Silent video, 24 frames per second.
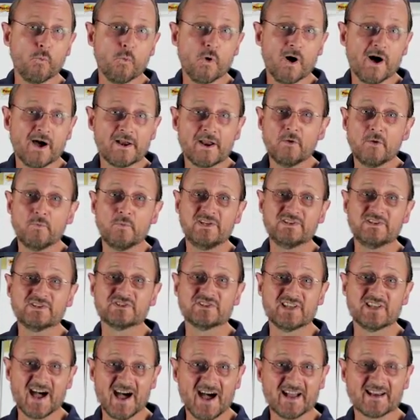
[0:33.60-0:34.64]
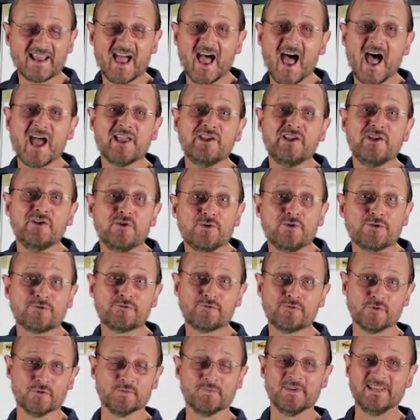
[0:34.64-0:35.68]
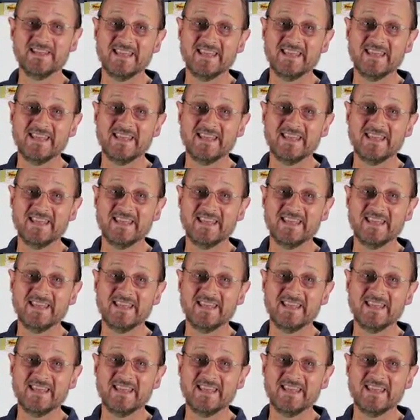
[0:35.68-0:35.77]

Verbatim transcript: why don't we start a youth group?